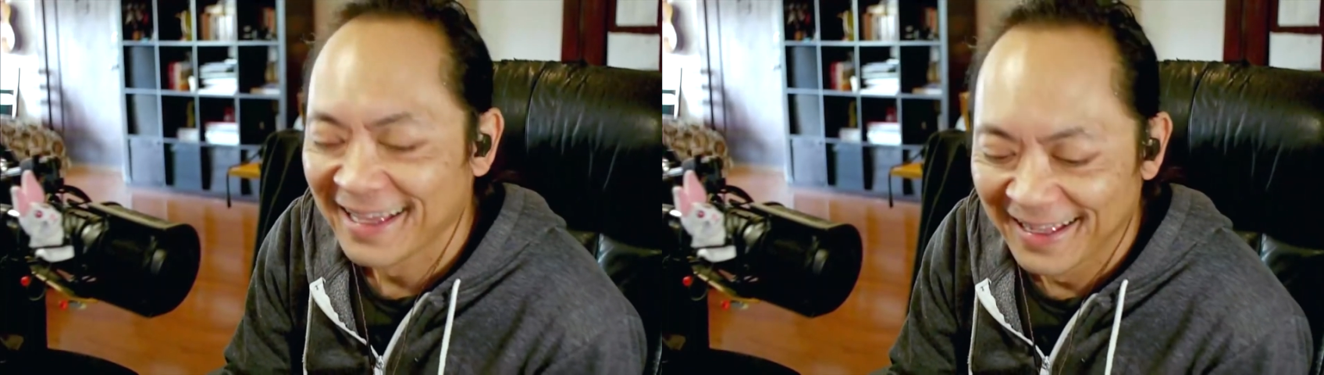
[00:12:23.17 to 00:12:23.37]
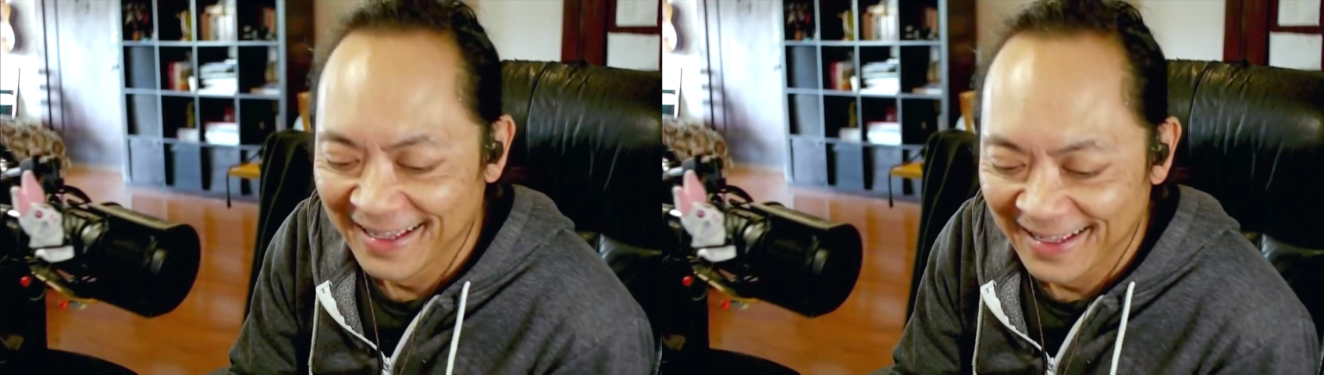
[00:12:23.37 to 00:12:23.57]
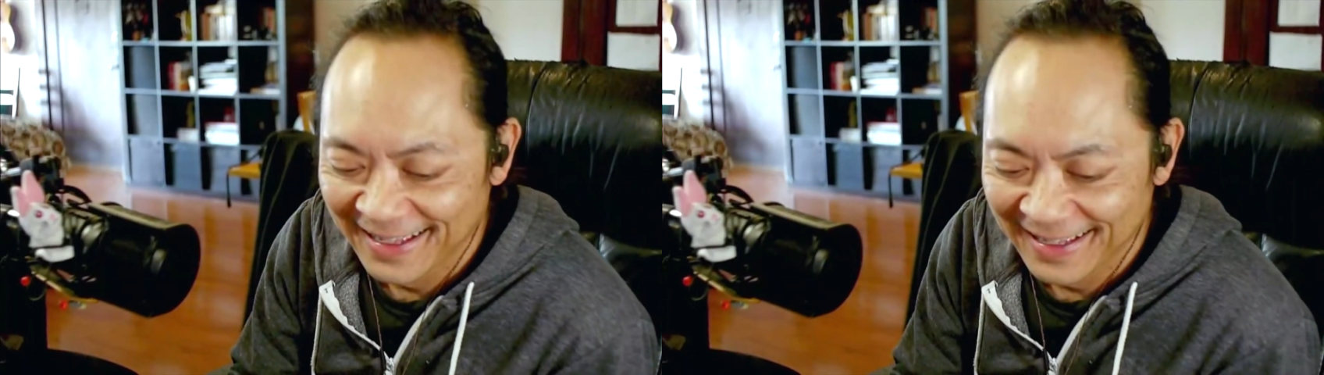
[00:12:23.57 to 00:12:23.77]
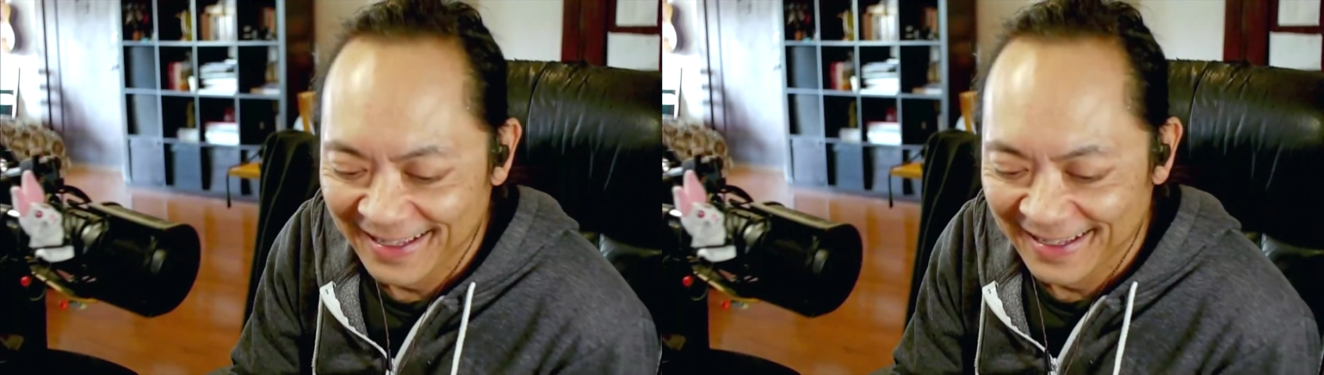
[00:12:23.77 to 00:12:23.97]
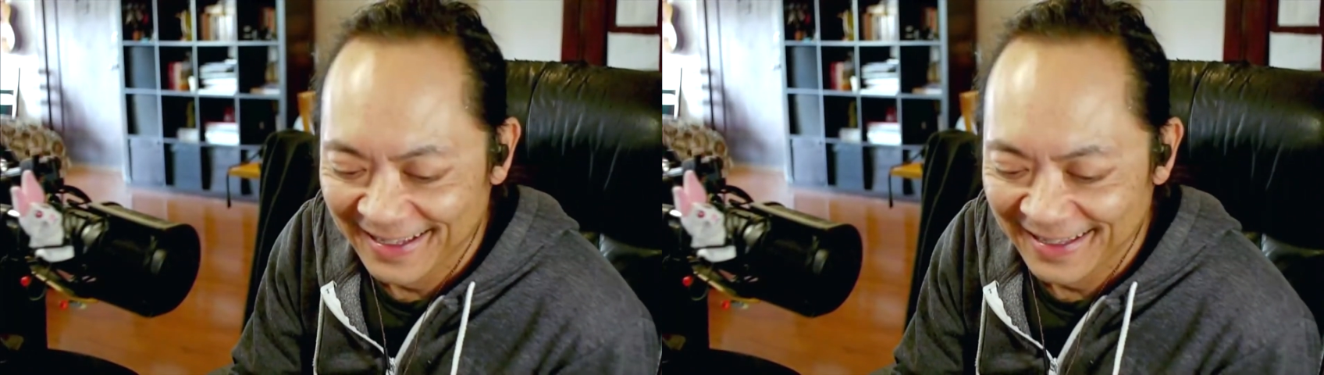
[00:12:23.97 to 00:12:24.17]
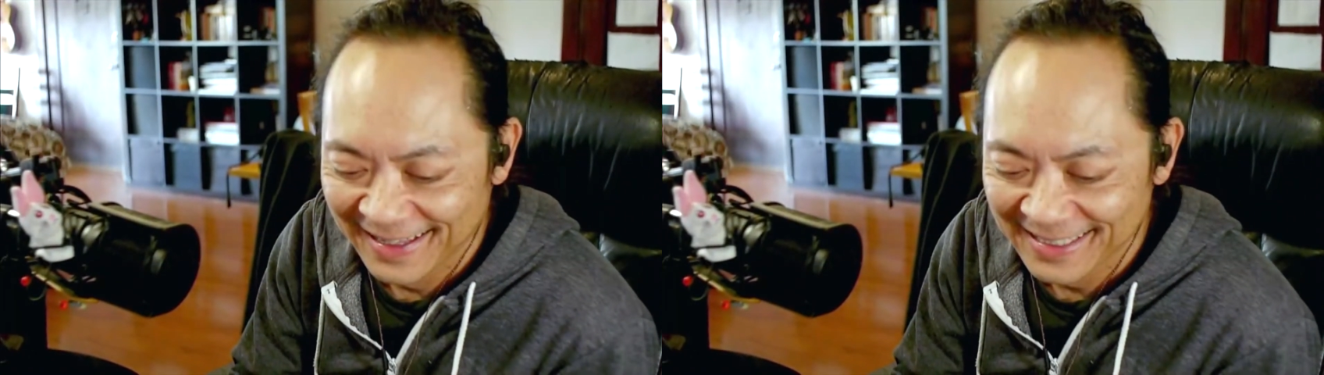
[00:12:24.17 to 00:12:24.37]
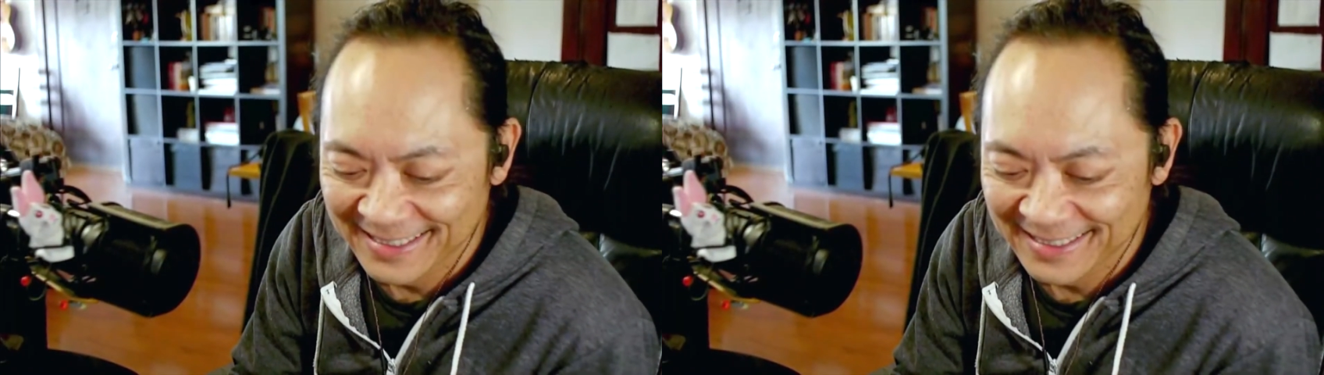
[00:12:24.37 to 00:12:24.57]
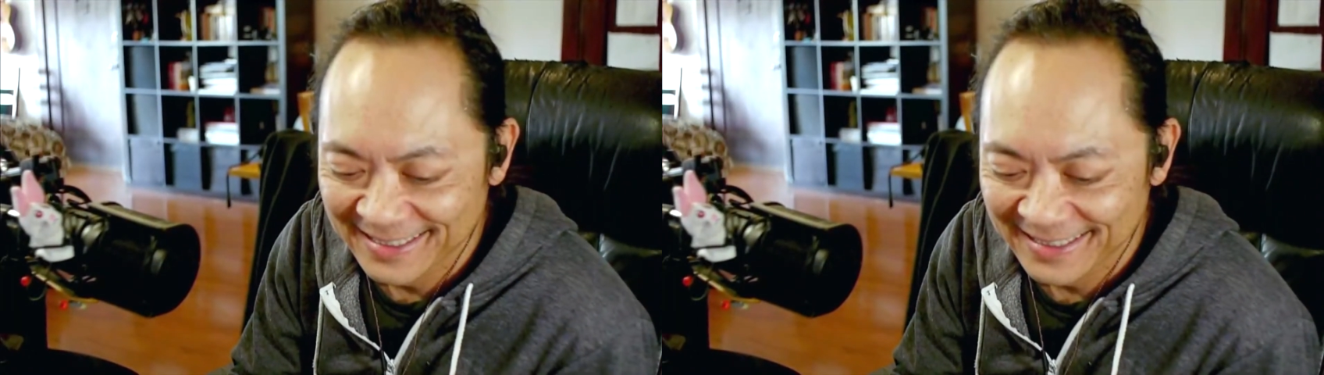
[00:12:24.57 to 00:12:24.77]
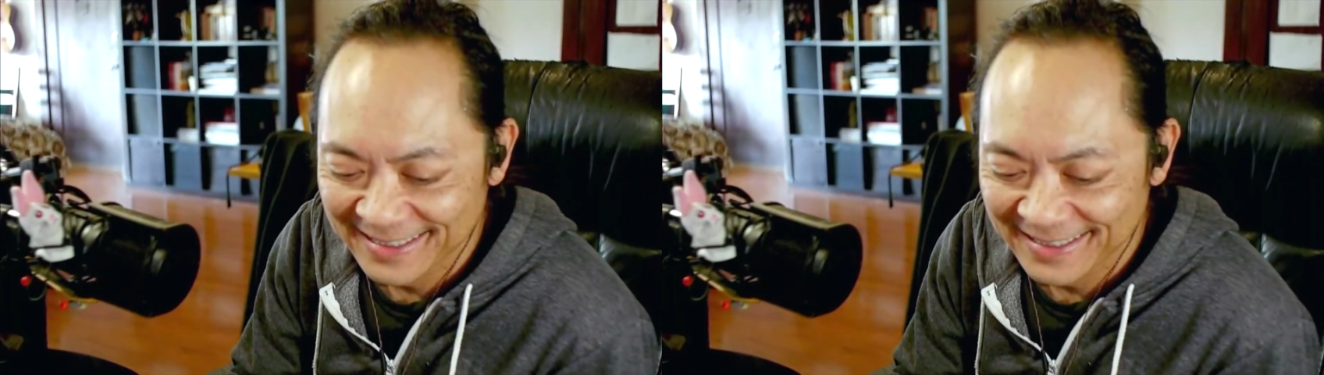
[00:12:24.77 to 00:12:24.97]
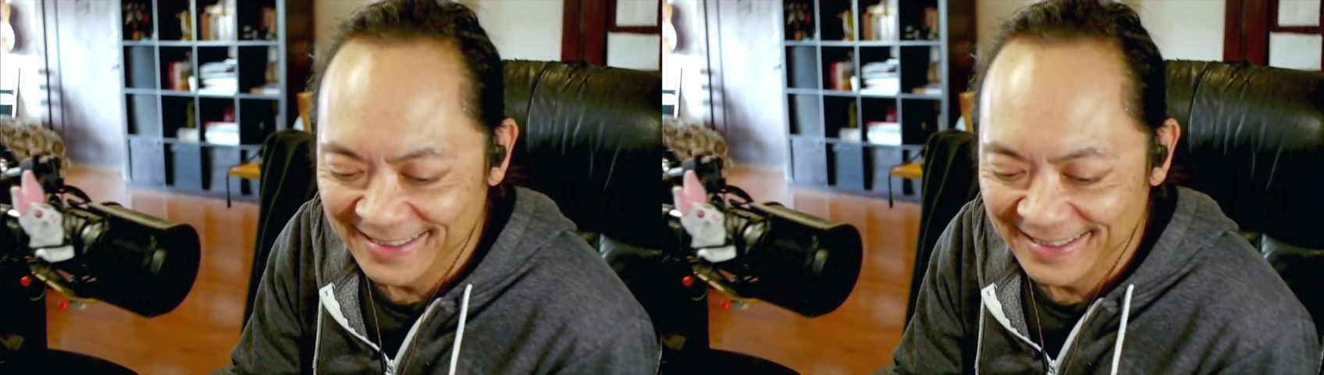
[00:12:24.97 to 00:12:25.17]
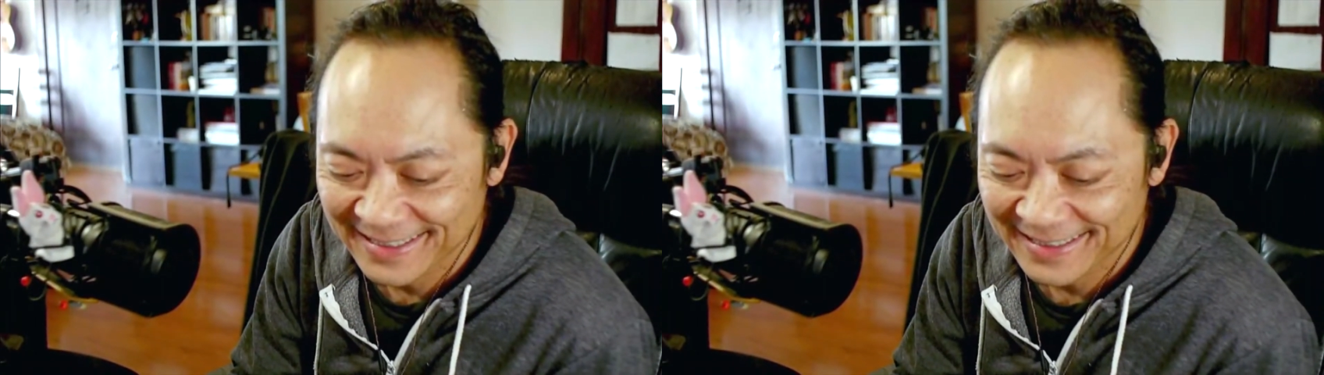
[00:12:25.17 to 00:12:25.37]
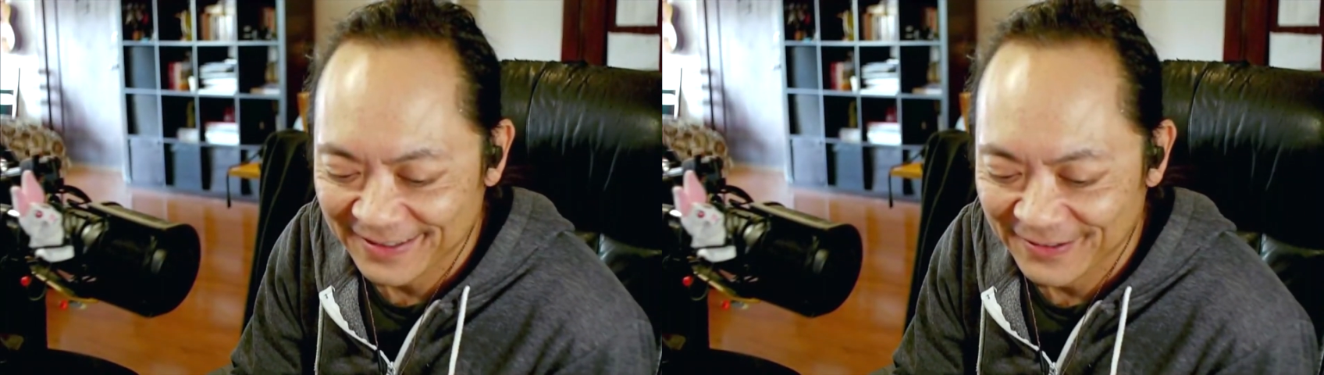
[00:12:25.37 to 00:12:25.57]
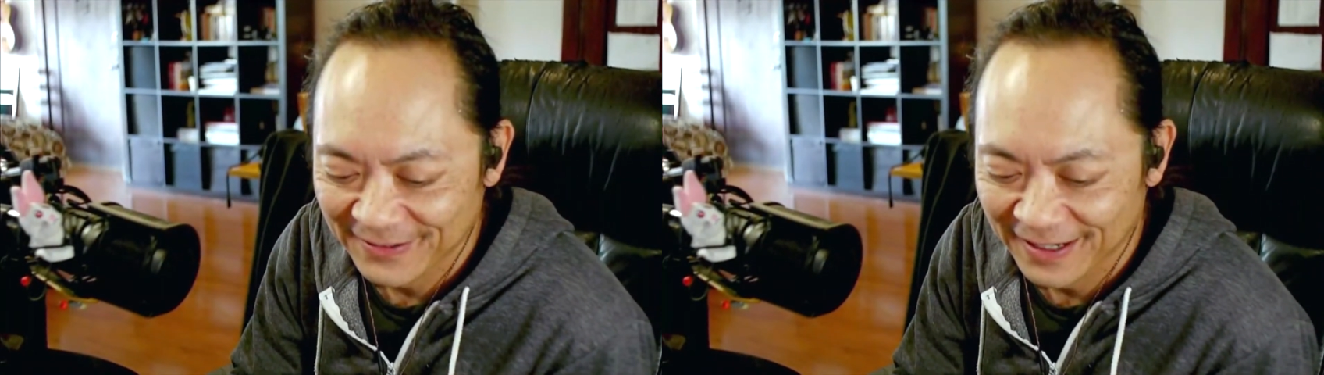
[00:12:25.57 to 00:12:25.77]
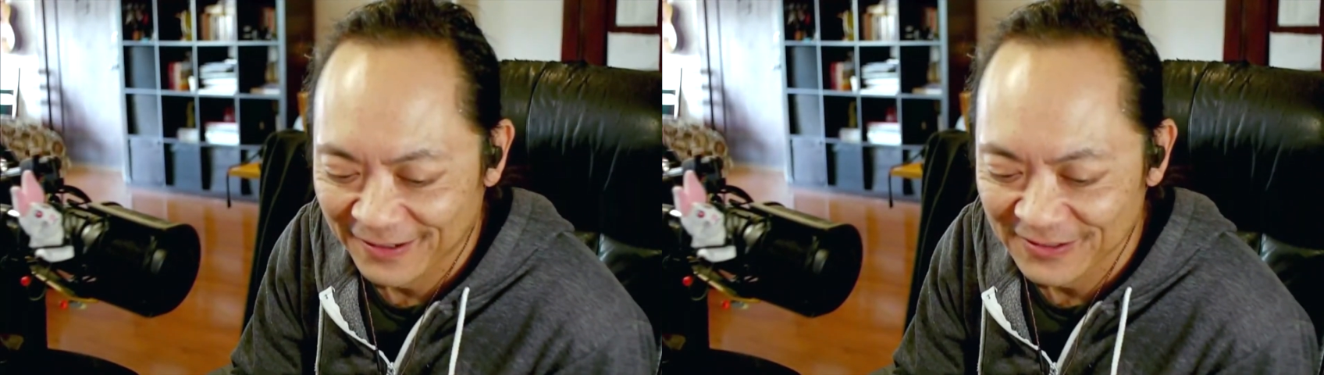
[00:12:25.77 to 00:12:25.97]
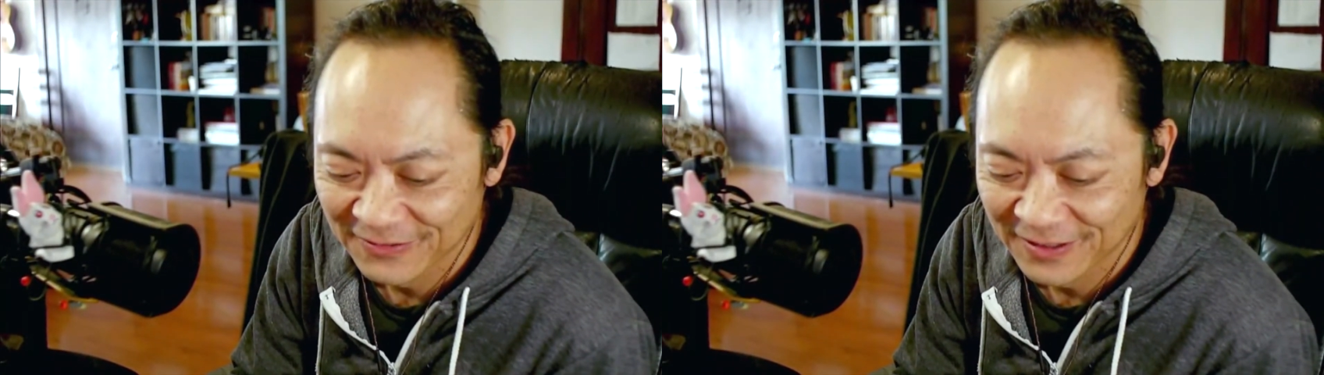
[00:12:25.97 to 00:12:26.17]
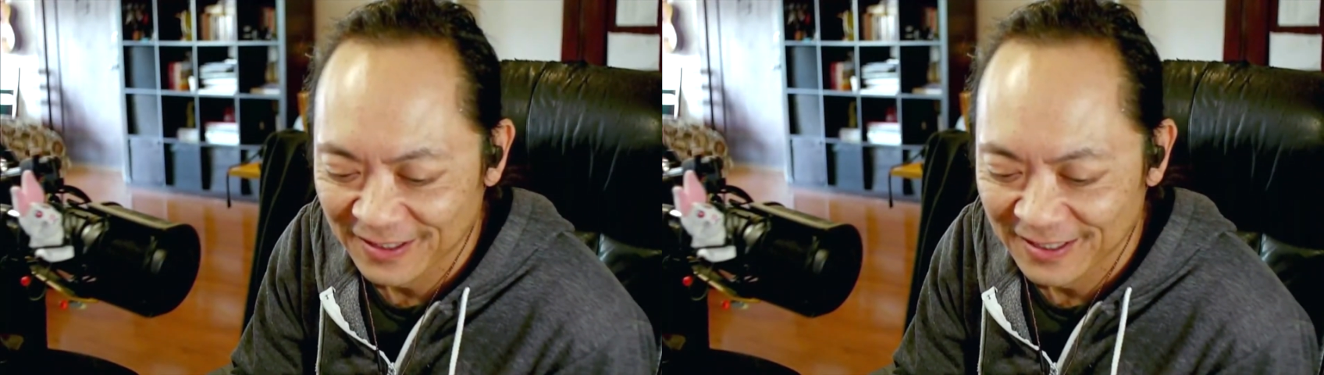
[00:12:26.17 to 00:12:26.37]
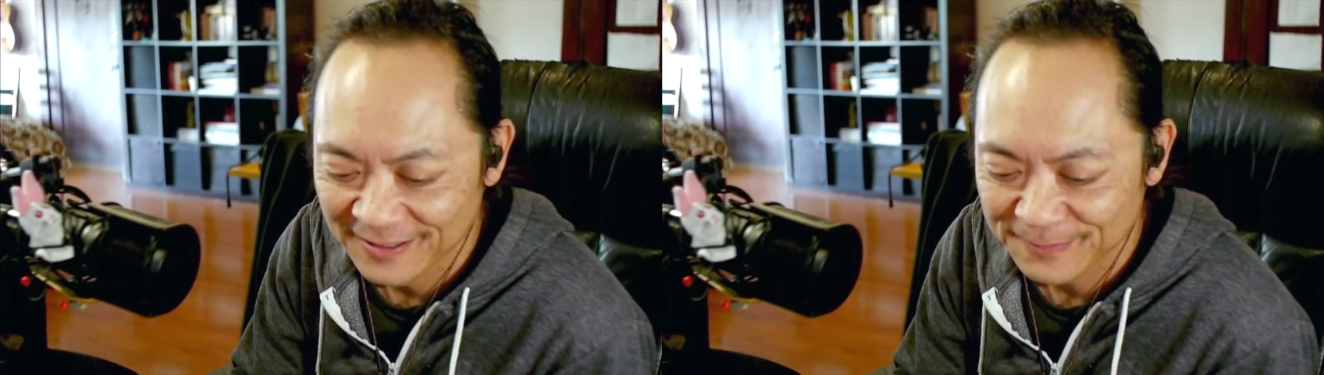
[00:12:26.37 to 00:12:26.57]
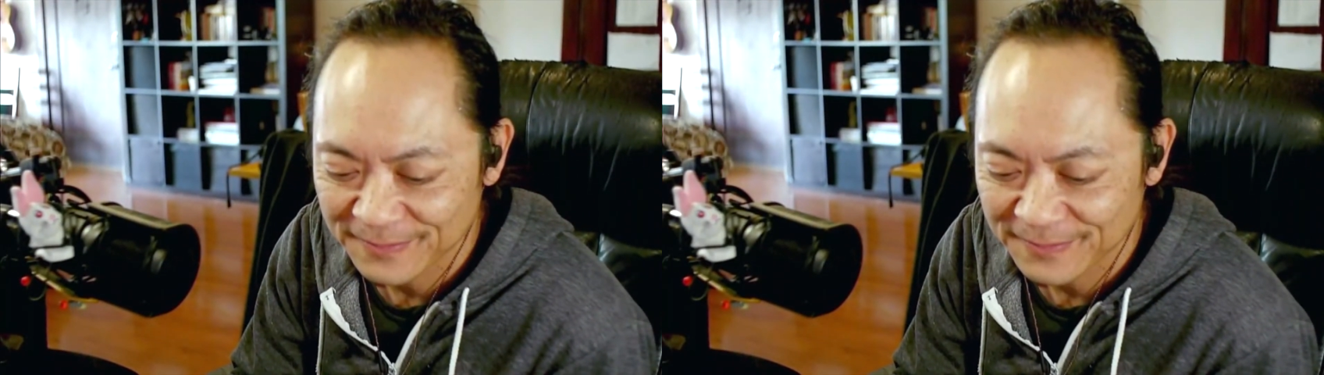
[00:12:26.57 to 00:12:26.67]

Let's see. Well, that was fun.